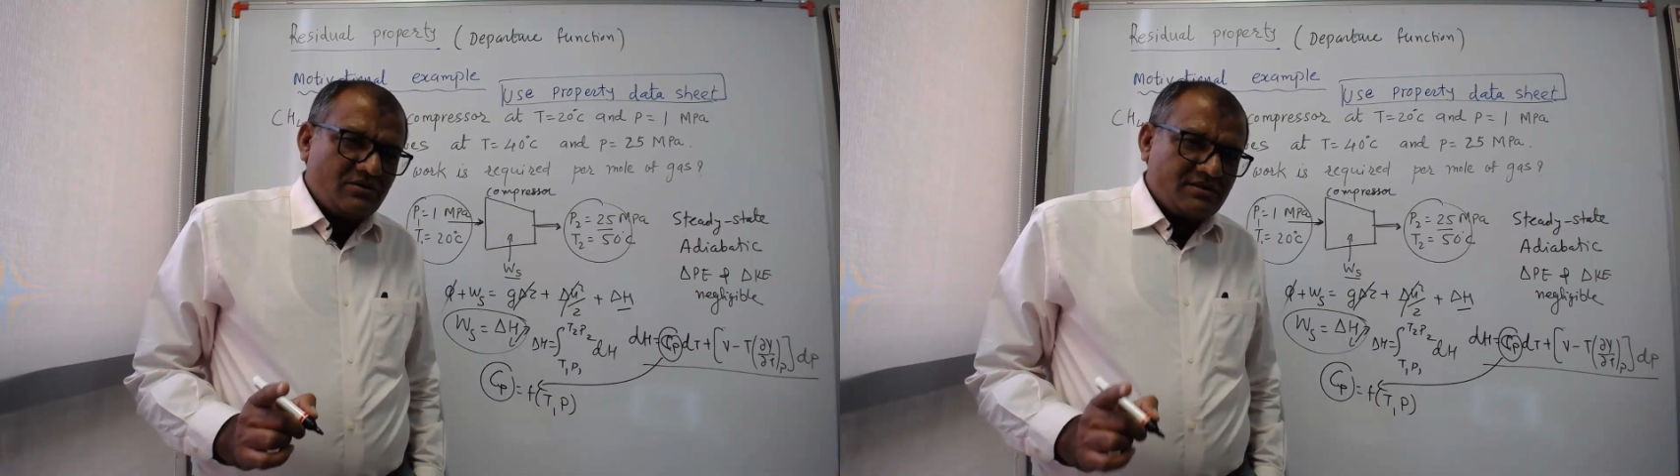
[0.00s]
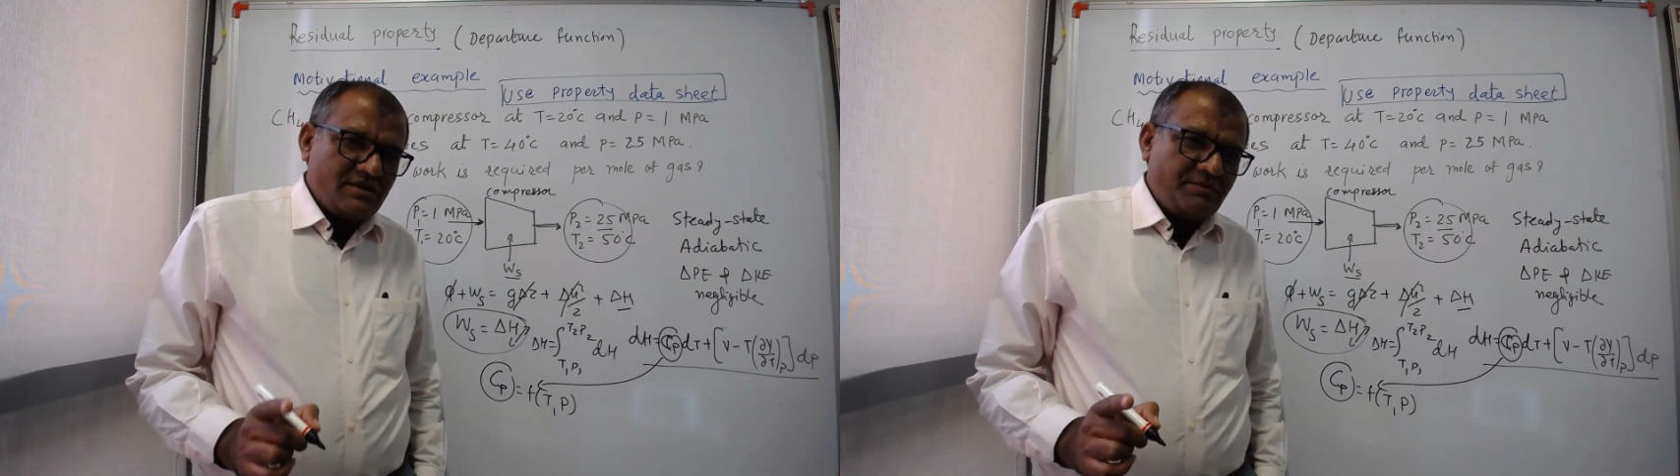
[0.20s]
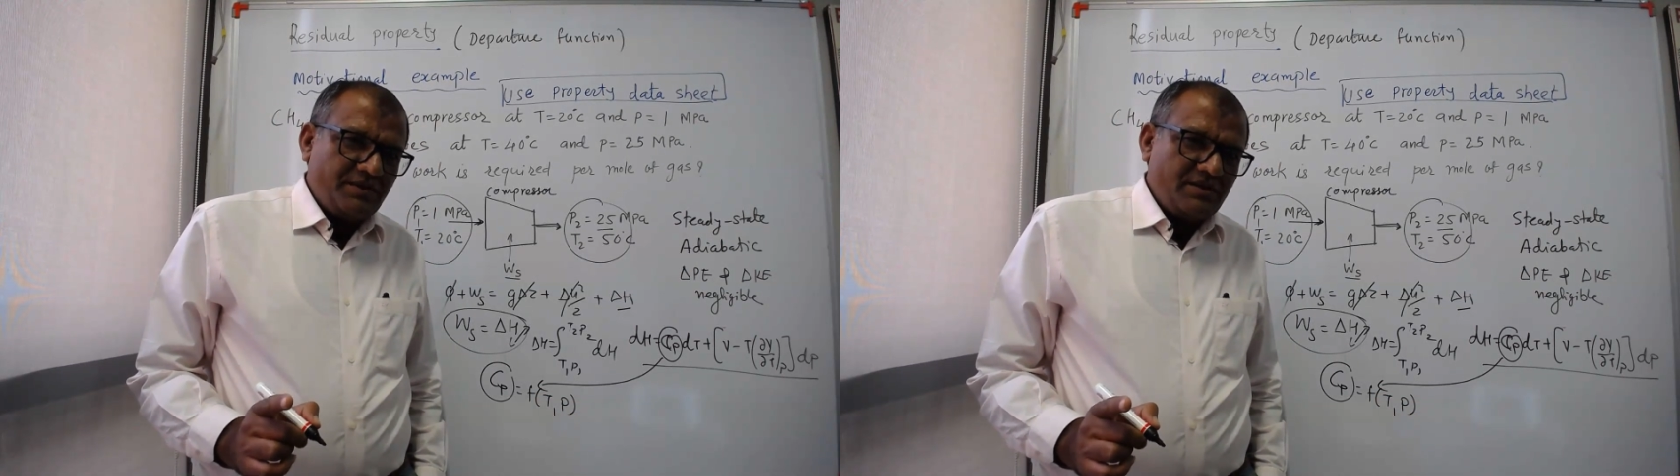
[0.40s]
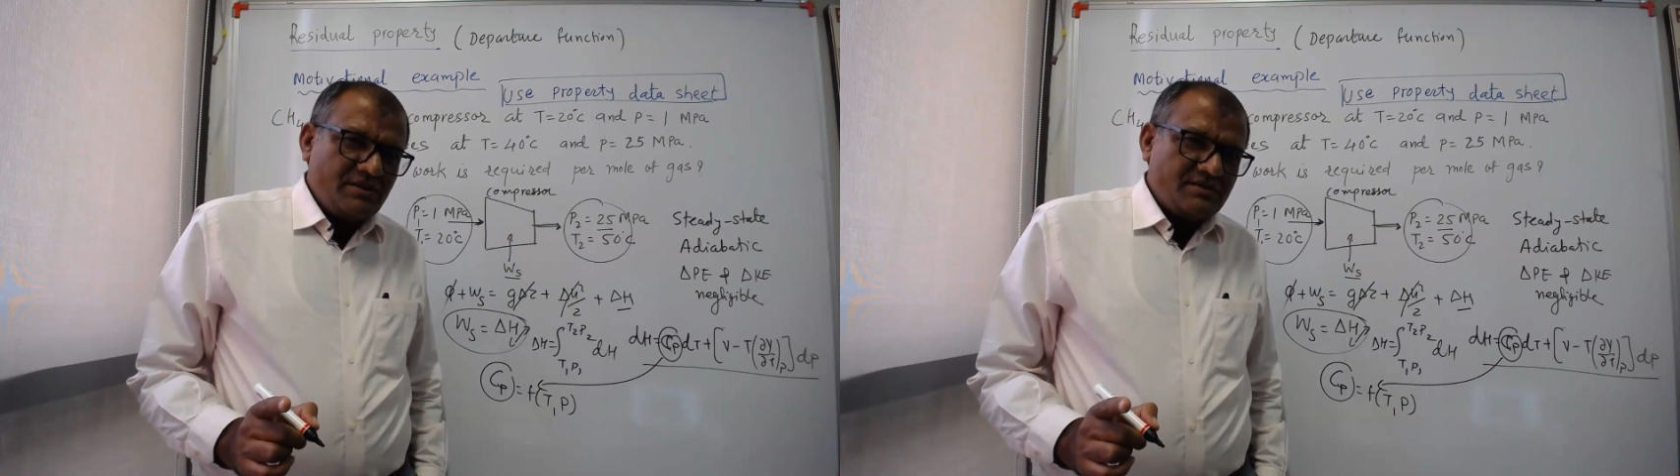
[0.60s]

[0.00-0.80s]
Cp